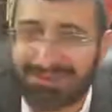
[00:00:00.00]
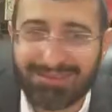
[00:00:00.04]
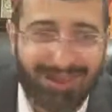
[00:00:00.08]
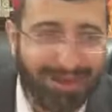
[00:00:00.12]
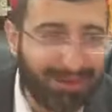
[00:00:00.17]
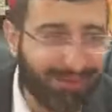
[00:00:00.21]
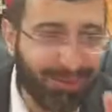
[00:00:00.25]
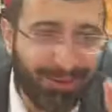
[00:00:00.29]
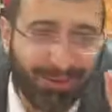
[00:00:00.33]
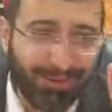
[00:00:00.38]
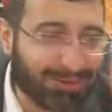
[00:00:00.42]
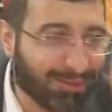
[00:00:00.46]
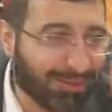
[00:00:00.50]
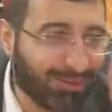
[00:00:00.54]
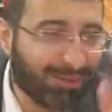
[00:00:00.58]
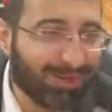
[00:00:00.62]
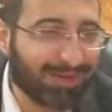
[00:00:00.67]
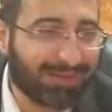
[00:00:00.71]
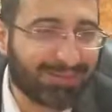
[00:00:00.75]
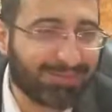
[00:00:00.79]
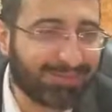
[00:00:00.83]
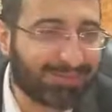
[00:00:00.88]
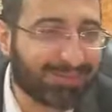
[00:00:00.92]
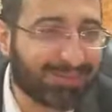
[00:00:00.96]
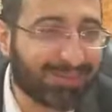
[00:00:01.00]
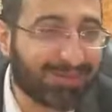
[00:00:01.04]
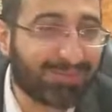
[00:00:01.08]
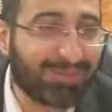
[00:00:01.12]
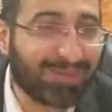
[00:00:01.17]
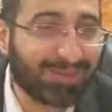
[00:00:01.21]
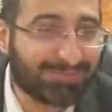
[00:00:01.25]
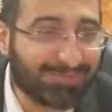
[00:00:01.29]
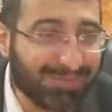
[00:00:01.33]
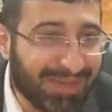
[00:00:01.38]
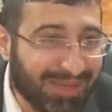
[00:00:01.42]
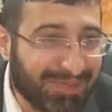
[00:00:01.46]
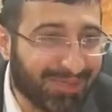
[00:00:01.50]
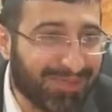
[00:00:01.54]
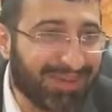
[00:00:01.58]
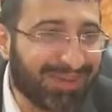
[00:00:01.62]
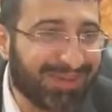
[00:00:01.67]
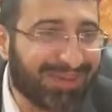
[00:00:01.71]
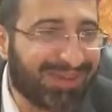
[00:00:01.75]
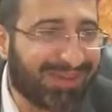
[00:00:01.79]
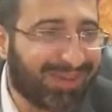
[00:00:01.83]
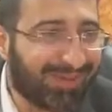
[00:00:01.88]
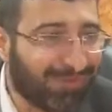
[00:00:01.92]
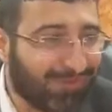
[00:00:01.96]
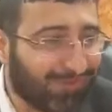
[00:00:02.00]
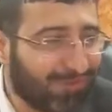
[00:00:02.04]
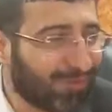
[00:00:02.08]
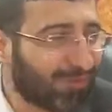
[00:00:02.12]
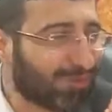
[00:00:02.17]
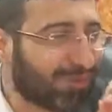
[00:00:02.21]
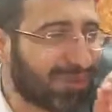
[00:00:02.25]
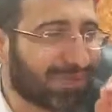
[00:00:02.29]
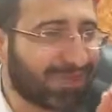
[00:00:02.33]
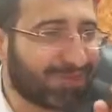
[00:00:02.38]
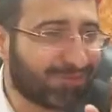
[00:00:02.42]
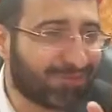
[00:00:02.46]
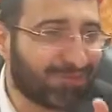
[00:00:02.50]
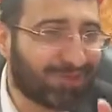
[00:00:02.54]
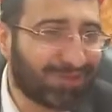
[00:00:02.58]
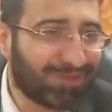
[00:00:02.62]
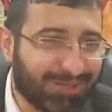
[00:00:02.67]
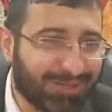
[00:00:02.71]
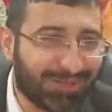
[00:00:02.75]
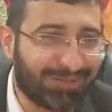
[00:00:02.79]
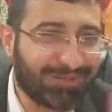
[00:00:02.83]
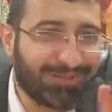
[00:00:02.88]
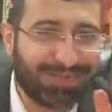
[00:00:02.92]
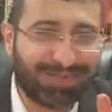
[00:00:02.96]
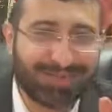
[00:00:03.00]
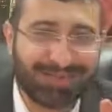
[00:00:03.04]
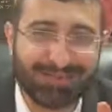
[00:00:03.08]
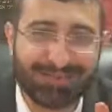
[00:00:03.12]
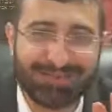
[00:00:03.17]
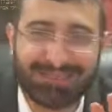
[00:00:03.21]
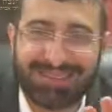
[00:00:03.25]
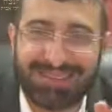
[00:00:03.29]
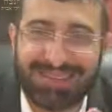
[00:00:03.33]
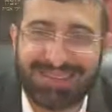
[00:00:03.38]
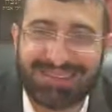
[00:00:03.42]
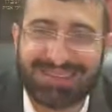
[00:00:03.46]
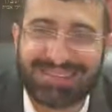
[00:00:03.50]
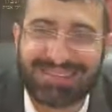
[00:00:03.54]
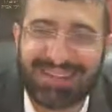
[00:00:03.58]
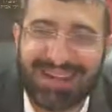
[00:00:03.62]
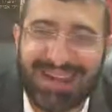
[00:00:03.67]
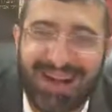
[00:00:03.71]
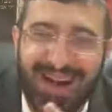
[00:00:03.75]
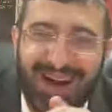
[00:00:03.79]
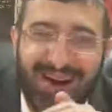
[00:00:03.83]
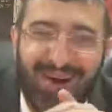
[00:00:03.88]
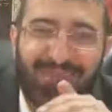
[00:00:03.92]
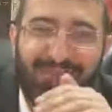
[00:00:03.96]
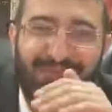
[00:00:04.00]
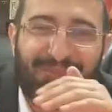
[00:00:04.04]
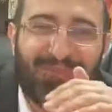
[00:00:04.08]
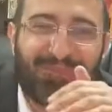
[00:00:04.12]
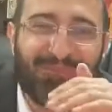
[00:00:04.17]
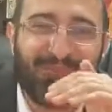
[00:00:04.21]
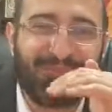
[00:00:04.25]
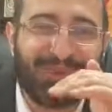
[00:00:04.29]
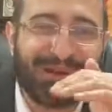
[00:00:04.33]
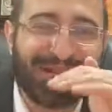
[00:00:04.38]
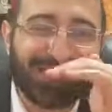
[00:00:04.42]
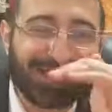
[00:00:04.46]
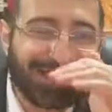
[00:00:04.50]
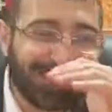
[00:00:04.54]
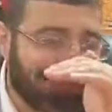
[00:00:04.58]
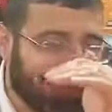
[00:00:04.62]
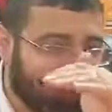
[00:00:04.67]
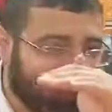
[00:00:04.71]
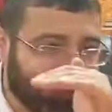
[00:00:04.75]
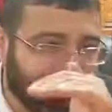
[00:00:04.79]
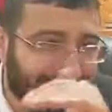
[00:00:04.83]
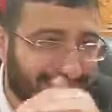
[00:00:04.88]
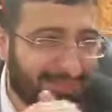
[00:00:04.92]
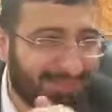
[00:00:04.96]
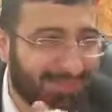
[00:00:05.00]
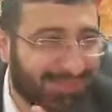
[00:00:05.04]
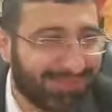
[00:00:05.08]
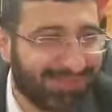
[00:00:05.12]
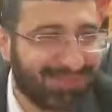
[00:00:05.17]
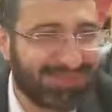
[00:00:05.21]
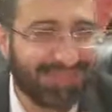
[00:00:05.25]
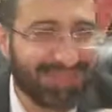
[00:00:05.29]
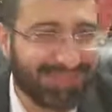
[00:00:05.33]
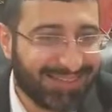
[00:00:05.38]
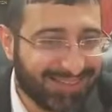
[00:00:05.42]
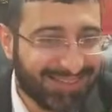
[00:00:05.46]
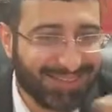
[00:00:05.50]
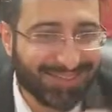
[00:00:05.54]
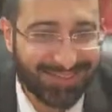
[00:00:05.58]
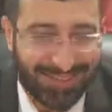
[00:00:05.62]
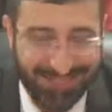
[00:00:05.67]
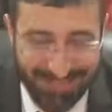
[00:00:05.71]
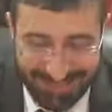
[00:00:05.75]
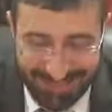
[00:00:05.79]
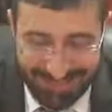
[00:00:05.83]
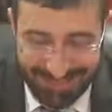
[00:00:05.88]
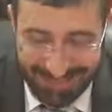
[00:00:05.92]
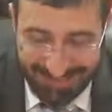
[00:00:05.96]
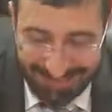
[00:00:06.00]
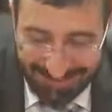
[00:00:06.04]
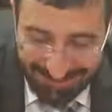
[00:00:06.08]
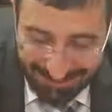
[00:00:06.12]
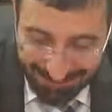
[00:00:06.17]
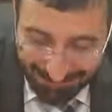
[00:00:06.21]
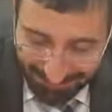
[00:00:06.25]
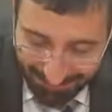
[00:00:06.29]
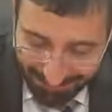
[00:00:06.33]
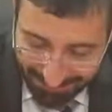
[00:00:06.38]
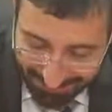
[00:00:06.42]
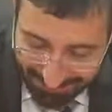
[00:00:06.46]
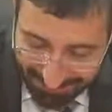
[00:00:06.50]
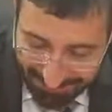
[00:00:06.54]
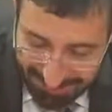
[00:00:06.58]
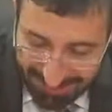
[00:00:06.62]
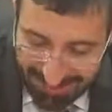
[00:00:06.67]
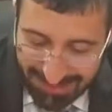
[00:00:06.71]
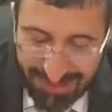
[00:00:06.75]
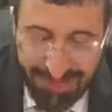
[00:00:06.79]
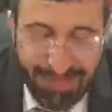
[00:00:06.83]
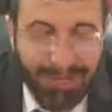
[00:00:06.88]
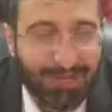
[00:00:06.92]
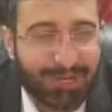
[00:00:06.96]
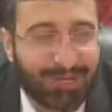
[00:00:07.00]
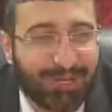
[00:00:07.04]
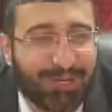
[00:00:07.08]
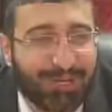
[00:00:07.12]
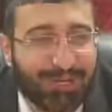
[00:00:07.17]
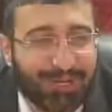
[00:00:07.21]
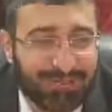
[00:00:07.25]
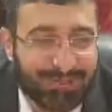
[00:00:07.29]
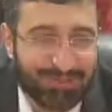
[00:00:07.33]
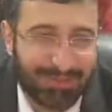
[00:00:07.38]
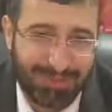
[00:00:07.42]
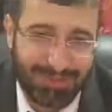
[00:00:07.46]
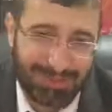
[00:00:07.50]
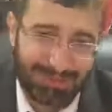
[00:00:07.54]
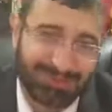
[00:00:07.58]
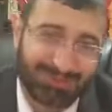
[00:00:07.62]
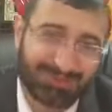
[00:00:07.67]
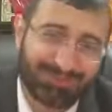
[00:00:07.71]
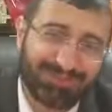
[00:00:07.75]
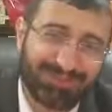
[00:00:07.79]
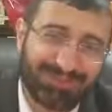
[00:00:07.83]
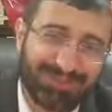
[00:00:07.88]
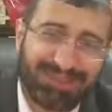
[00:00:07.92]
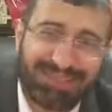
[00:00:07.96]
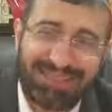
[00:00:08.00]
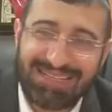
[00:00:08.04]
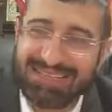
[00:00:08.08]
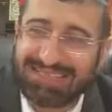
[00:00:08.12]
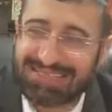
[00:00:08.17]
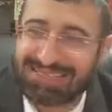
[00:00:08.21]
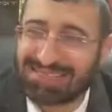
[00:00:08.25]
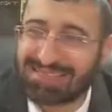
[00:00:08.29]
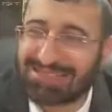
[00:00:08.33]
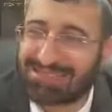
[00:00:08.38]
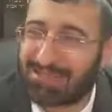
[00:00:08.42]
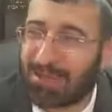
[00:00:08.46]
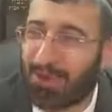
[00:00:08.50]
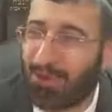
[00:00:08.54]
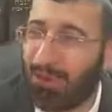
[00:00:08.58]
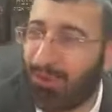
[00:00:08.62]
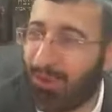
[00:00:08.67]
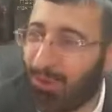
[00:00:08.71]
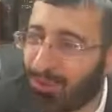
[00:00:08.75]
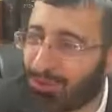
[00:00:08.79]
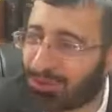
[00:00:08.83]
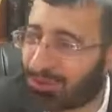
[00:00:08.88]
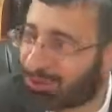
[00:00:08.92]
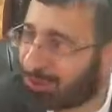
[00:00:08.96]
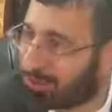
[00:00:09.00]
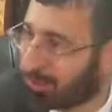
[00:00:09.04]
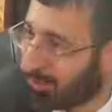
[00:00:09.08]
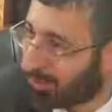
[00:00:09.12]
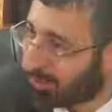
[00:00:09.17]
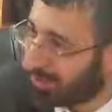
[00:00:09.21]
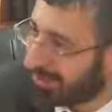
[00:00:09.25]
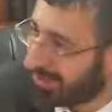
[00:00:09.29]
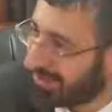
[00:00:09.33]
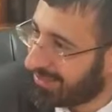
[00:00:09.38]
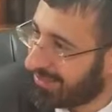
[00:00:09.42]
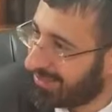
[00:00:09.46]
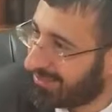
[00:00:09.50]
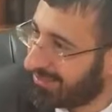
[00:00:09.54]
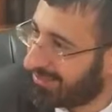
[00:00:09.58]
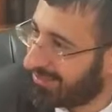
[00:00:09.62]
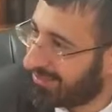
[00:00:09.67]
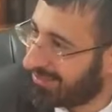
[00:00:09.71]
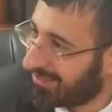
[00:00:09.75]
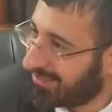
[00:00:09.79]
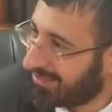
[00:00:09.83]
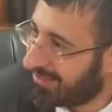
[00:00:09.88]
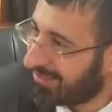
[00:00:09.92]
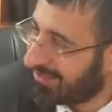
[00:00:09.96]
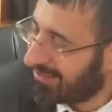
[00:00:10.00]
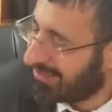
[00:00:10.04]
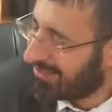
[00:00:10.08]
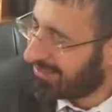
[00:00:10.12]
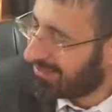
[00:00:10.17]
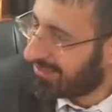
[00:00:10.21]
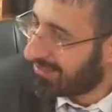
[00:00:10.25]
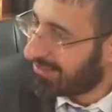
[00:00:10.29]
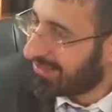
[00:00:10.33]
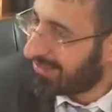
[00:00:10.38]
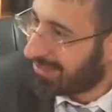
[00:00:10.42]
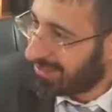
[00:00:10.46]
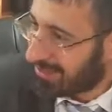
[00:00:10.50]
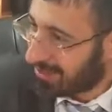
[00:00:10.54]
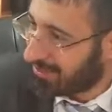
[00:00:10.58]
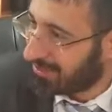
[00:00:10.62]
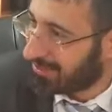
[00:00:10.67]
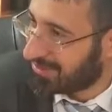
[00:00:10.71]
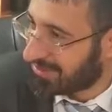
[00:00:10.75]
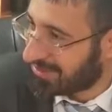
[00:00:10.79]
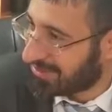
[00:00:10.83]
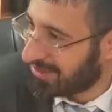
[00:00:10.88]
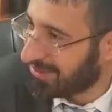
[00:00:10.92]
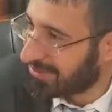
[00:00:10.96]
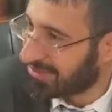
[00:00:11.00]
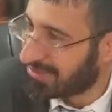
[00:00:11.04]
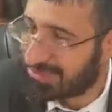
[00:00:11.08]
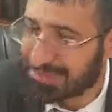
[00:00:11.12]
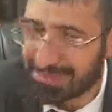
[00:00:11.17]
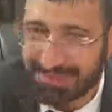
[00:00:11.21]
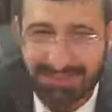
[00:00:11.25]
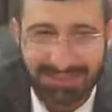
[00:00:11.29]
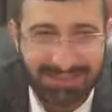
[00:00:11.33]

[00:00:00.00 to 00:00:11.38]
All the Kohanim doing, but maybe a few things we're remind them today. It's unbelievable. Look inside. Guzmahu. He says, the whole story? You know what is this?